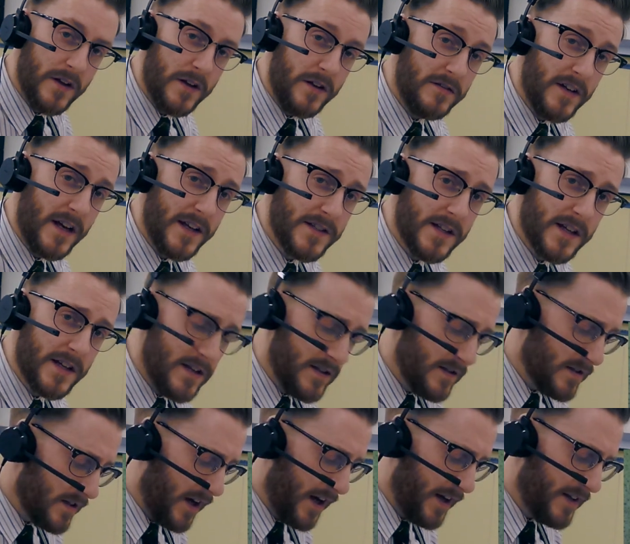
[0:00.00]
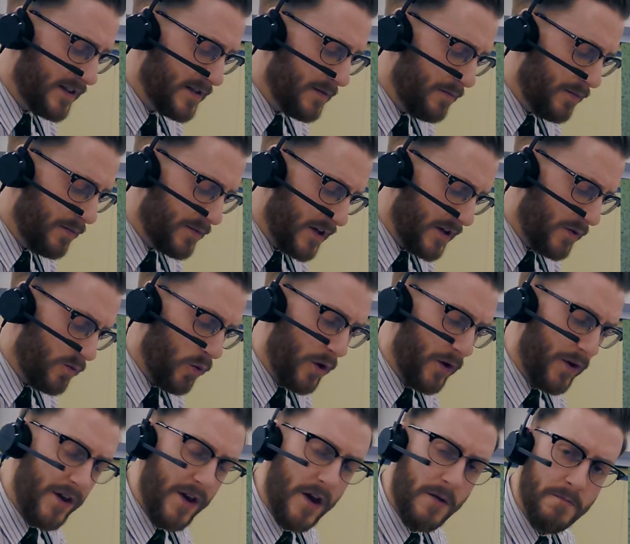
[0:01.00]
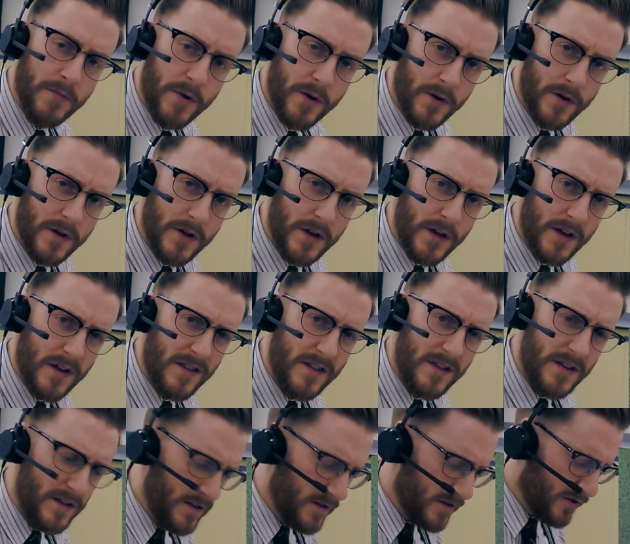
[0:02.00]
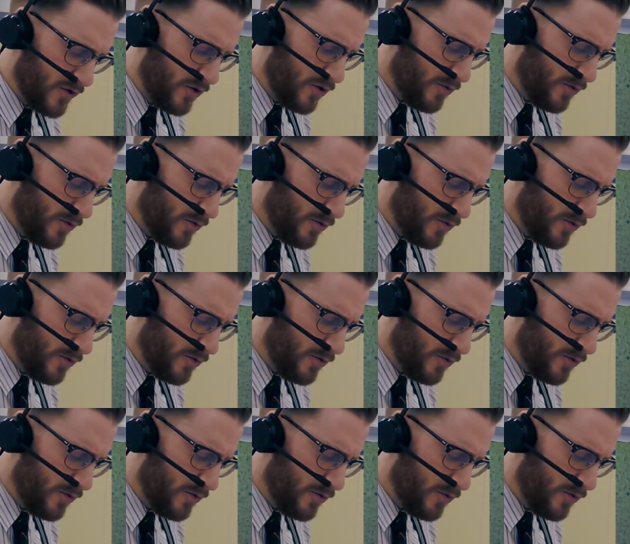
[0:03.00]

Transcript: Last thing is I need to say what number these 2